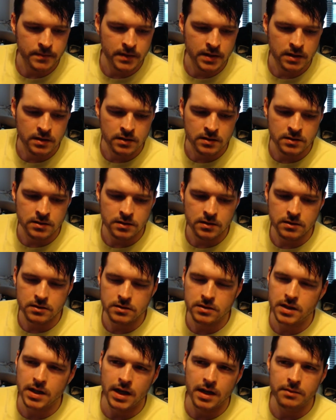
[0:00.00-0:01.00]
So those are
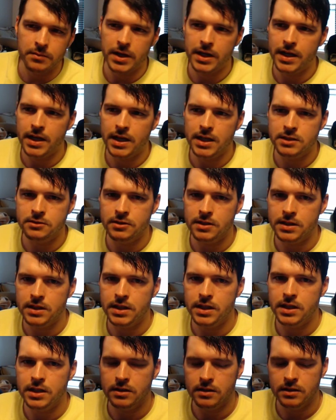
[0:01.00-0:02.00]
kind of my guys right
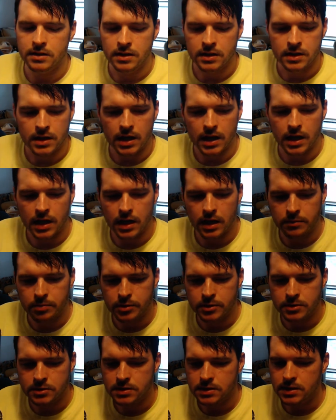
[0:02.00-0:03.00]
there. I
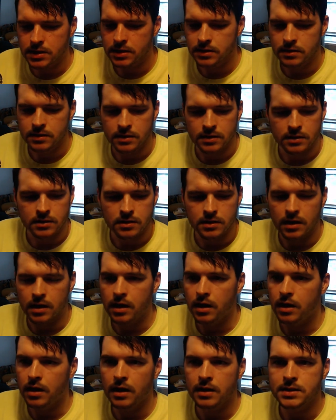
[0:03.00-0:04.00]
personally,
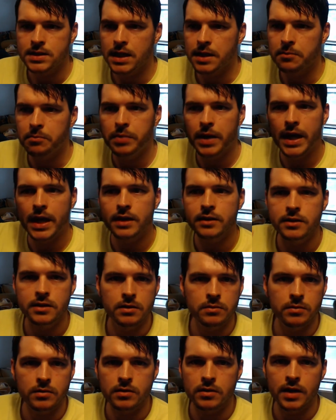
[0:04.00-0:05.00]
I'll take Bagley
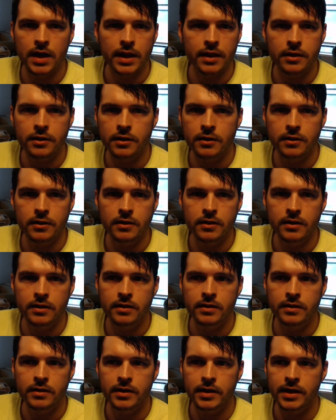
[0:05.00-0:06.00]
at 3rd.
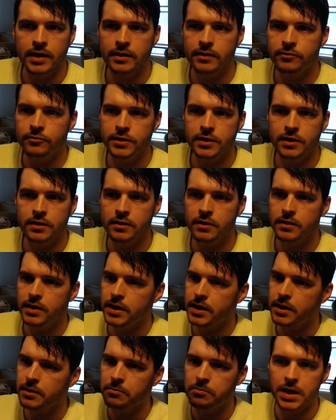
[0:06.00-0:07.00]
If we don't go
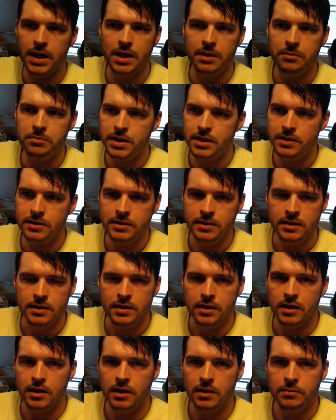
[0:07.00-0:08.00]
there, Bamba.
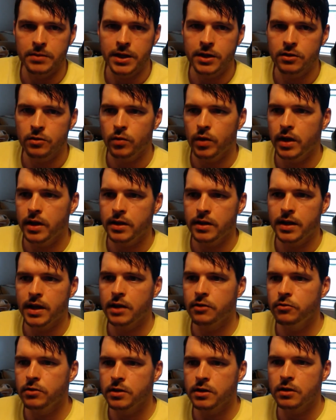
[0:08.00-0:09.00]
Either way, you can't
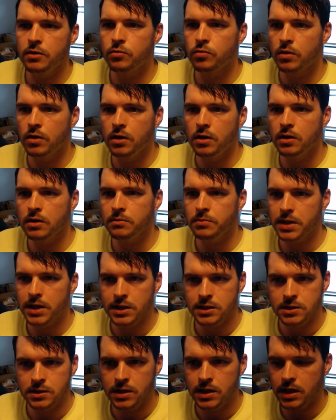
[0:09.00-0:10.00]
really go wrong
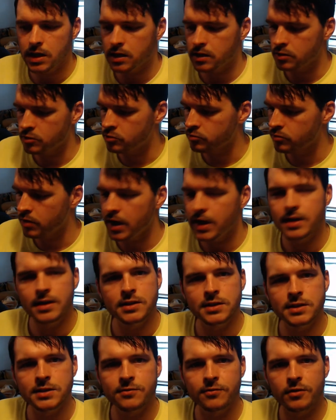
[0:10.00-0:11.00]
because you get
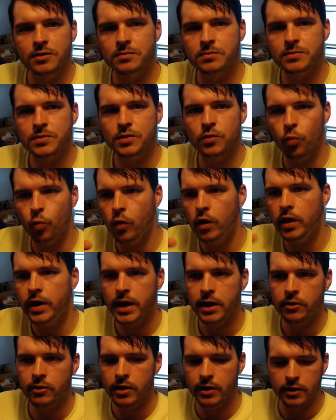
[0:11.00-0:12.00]
greatness from one
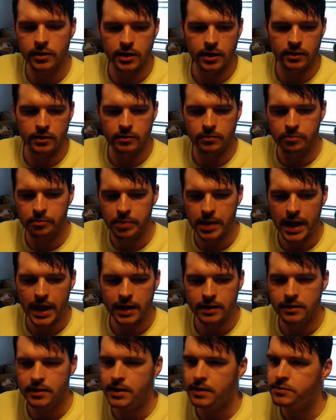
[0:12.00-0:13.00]
area or another.
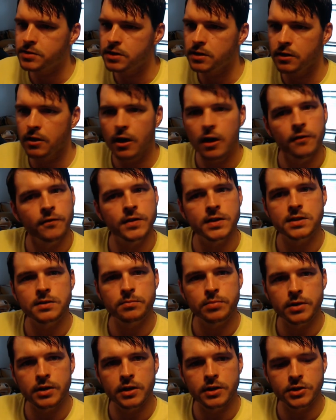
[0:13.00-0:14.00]
Bagley gives you the offensive
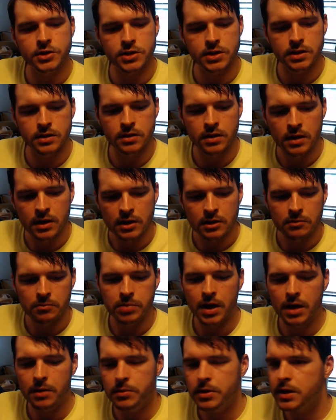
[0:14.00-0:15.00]
production.
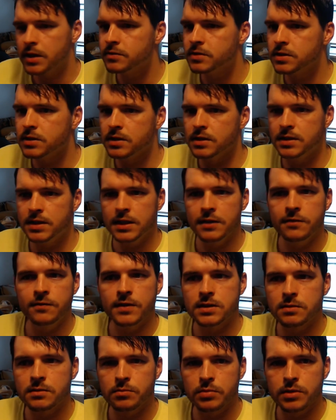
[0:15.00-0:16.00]
Bamba gives you the
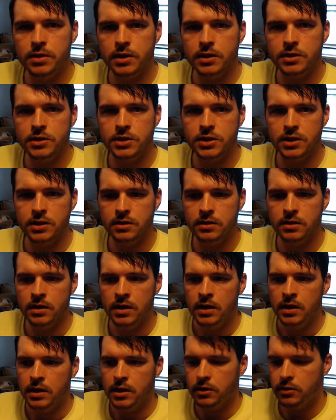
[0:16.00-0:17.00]
defensive production.
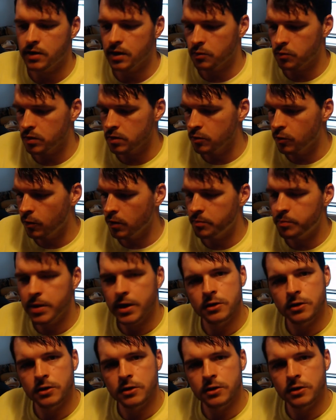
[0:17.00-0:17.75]
You think with Lloyd Pierce